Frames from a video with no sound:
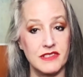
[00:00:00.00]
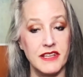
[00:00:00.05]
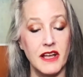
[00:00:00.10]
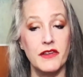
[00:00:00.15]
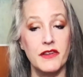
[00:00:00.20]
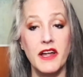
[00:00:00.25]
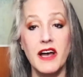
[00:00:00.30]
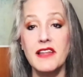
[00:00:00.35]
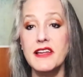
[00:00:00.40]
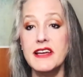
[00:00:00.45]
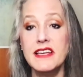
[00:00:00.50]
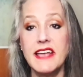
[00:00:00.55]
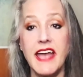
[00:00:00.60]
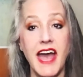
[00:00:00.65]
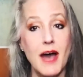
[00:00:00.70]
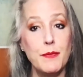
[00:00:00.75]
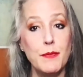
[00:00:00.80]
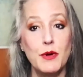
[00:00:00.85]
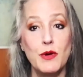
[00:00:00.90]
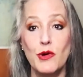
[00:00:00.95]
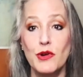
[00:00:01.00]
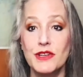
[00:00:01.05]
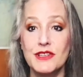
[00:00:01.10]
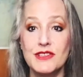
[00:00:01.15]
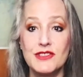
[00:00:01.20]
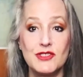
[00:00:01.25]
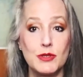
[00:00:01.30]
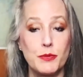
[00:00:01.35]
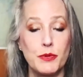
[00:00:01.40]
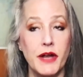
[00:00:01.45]
Now, not like Capricorn
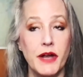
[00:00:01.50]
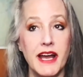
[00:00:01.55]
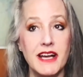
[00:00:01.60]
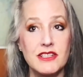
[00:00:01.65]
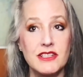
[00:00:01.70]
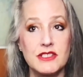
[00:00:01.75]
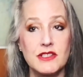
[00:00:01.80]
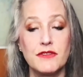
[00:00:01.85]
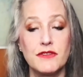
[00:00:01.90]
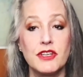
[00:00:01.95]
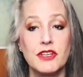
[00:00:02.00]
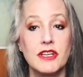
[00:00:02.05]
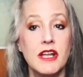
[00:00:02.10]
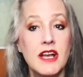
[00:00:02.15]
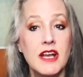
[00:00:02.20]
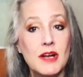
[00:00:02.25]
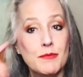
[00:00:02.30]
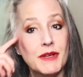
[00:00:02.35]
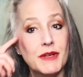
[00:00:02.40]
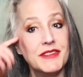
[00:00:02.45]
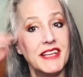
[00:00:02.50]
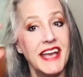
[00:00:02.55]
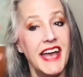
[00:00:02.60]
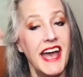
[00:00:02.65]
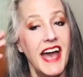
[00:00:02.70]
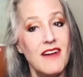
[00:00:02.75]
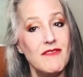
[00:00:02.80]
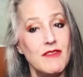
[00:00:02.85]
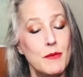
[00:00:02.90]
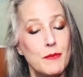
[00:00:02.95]
is super extroverted, but they
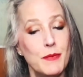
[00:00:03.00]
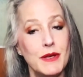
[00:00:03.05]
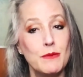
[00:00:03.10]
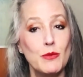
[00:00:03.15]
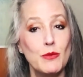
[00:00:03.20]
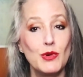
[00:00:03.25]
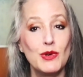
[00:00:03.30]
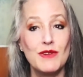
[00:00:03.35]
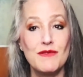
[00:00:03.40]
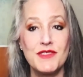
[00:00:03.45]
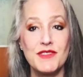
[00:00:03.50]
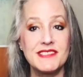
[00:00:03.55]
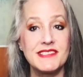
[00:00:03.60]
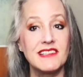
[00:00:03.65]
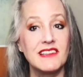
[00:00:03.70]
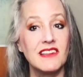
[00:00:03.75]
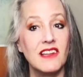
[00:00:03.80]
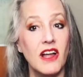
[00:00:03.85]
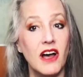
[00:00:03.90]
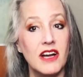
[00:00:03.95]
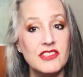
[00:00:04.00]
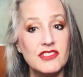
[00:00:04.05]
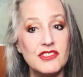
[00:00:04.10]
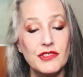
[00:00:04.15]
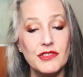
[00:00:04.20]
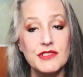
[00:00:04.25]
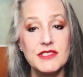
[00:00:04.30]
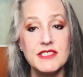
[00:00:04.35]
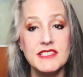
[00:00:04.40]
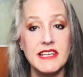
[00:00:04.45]
have a bit more of this
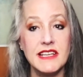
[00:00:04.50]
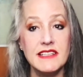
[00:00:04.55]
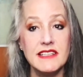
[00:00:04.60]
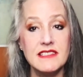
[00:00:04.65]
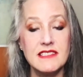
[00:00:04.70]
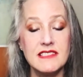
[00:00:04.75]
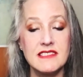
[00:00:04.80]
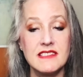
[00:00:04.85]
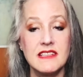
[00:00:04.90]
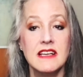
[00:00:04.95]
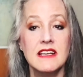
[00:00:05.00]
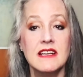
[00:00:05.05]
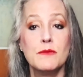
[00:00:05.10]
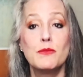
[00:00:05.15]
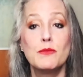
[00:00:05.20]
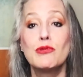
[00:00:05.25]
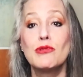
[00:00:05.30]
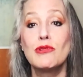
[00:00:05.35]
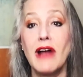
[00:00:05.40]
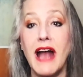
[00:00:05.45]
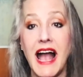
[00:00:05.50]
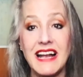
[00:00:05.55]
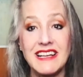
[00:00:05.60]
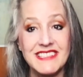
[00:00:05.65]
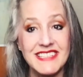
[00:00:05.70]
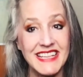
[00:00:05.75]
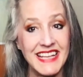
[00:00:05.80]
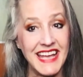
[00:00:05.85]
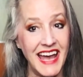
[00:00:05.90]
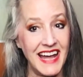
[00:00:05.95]
logical sense,
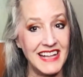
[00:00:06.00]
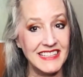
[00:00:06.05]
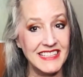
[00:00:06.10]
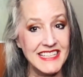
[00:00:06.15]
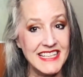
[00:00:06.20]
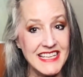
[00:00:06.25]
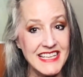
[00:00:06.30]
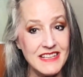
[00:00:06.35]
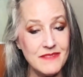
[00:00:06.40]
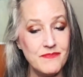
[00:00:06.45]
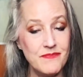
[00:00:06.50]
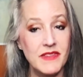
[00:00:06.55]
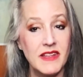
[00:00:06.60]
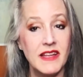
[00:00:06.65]
practicality,